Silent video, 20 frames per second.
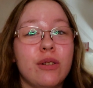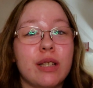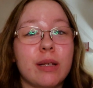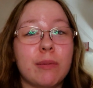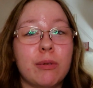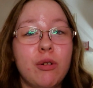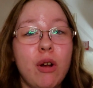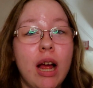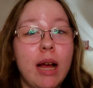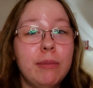
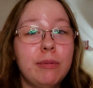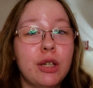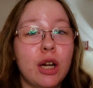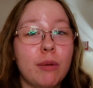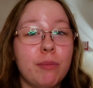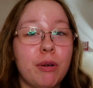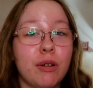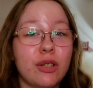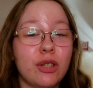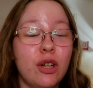subscribe, turn on
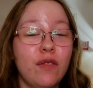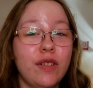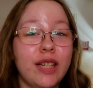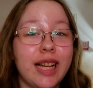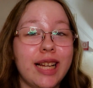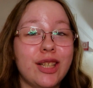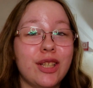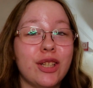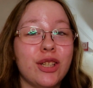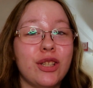post
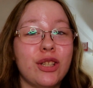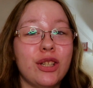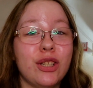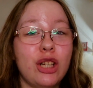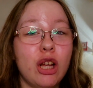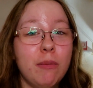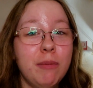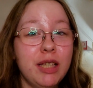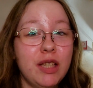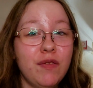notifications so you
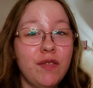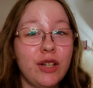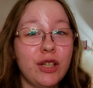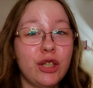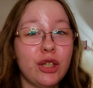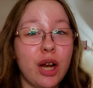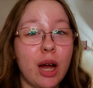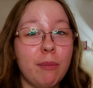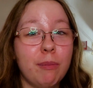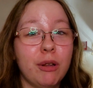don't miss a
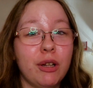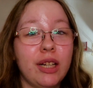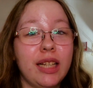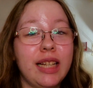future upload,